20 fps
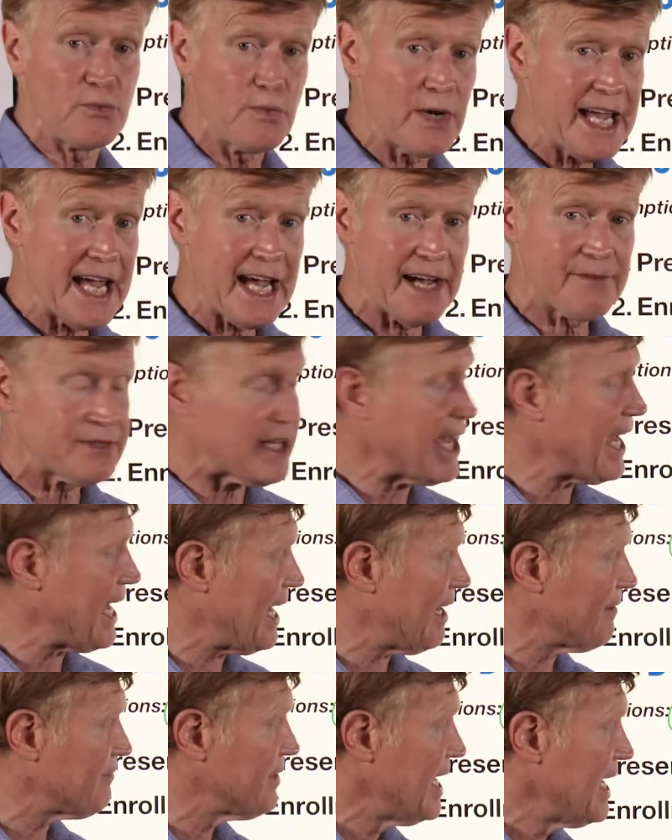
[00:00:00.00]
we have to
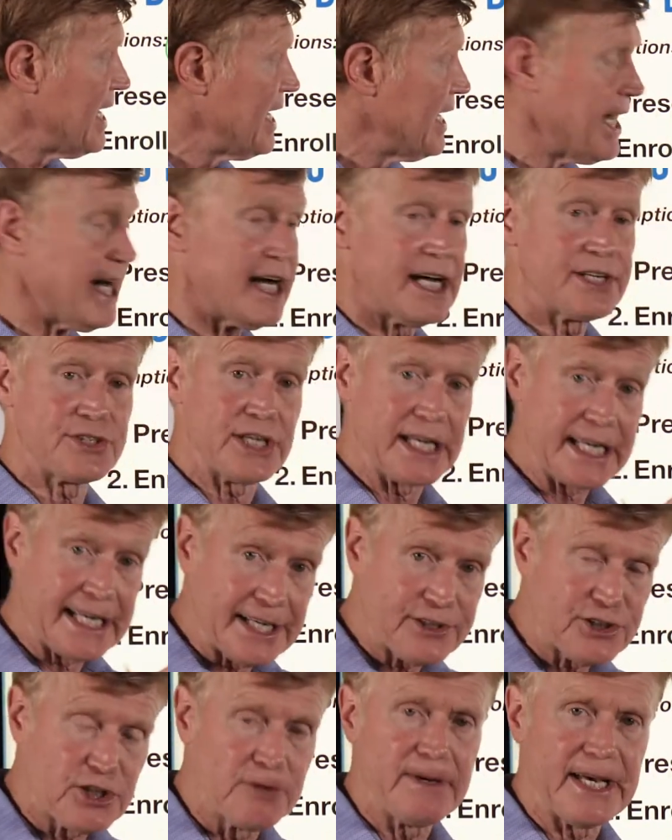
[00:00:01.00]
have uh, to
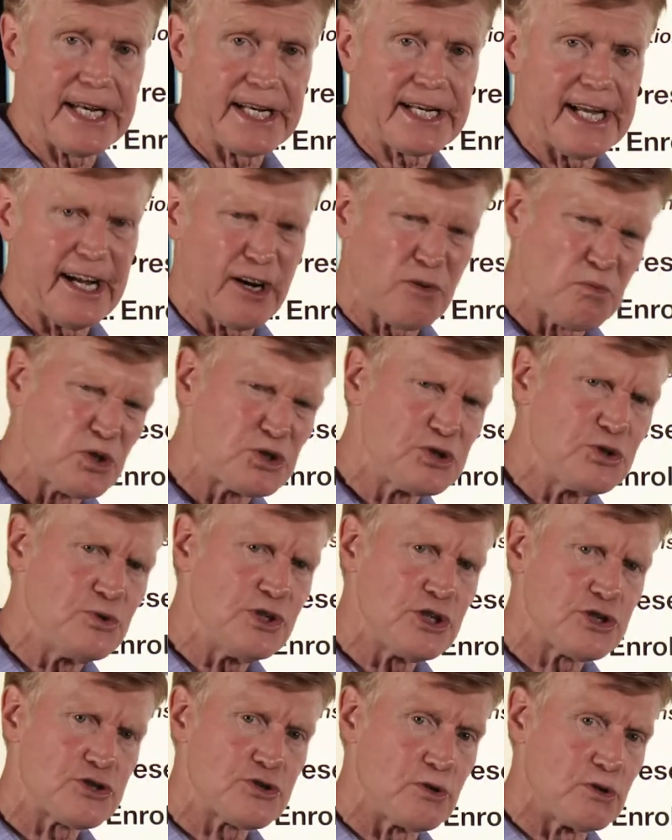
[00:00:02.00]
get to Medicare. We'll do
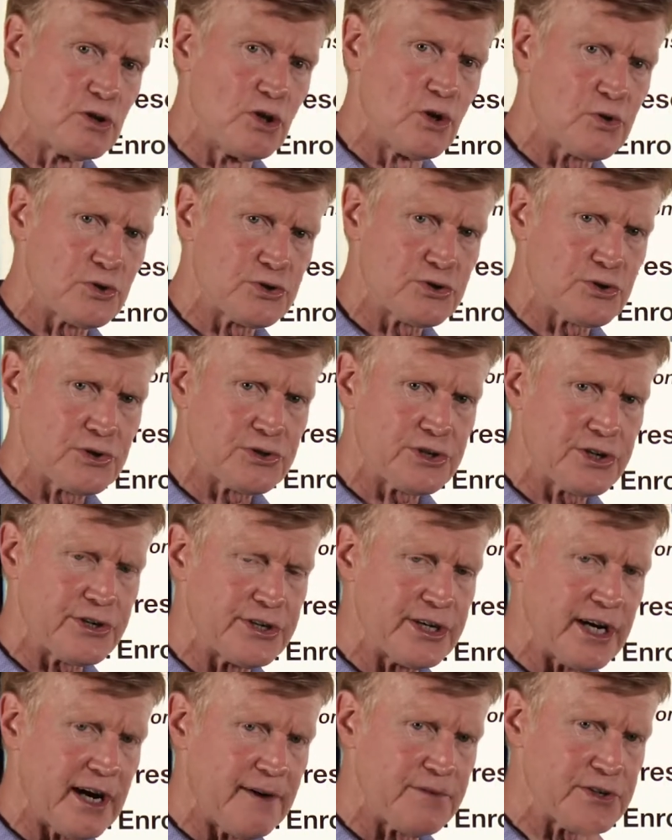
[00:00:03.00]
this to a local Social
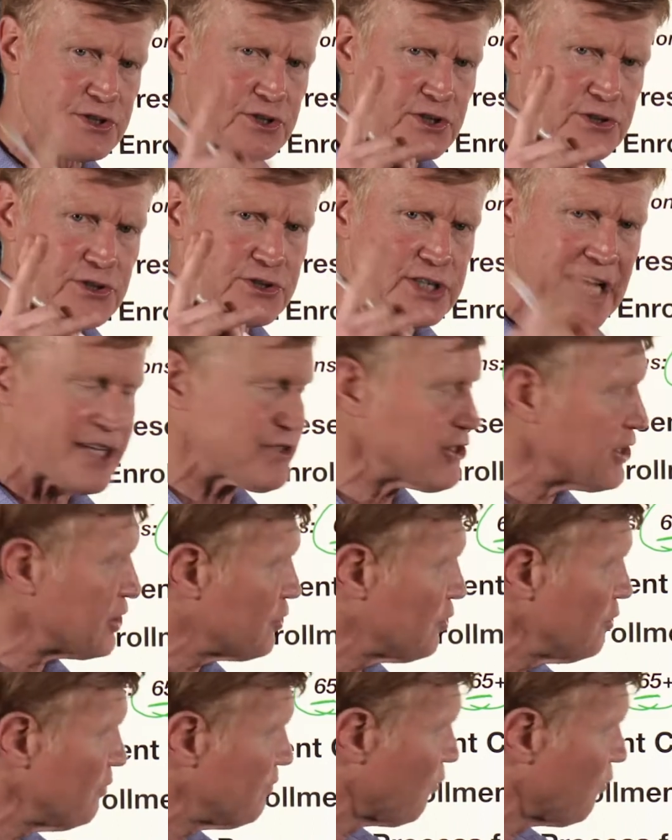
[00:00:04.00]
Security office, and there's actually two